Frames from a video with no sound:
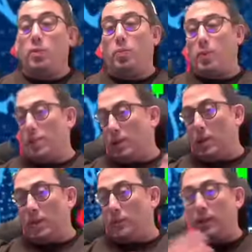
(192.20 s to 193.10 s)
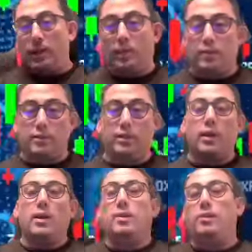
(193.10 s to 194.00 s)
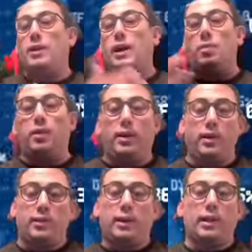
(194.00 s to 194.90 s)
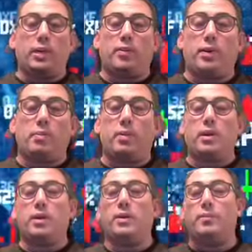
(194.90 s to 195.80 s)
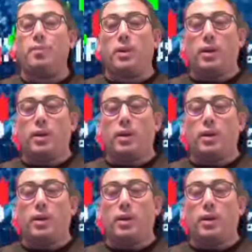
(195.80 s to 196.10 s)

people are selling this VIP Telegram uh,